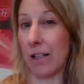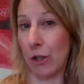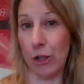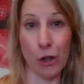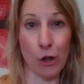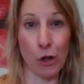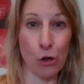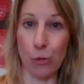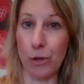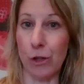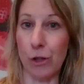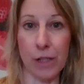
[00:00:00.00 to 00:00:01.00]
the
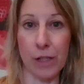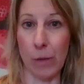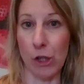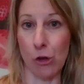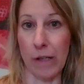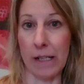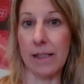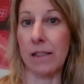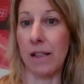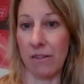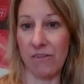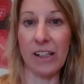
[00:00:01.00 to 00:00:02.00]
usual sort of sweet treats
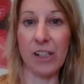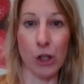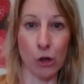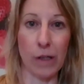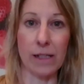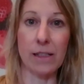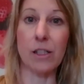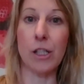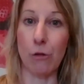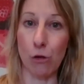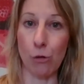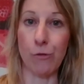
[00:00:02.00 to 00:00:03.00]
and fatty treats, the
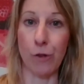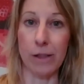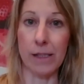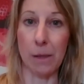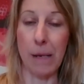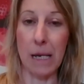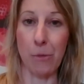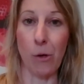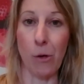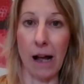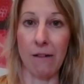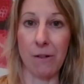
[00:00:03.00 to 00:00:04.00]
social foods that people
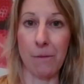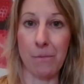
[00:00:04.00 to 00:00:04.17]
have.